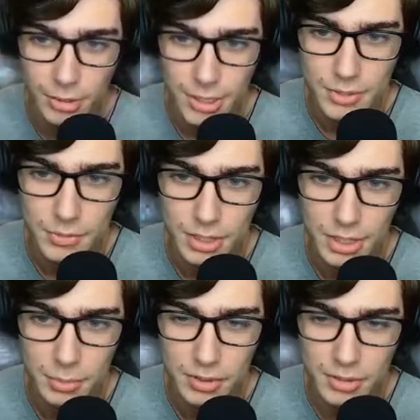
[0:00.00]
Try to can
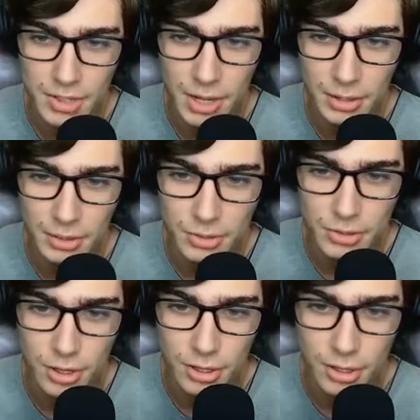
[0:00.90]
get him to a down air and
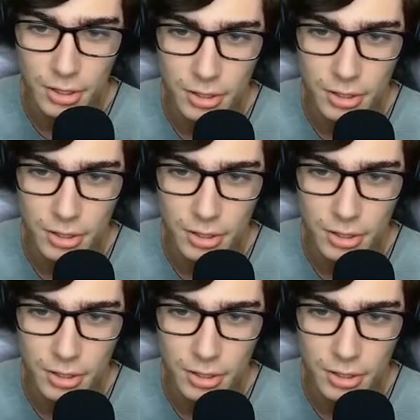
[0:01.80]
start.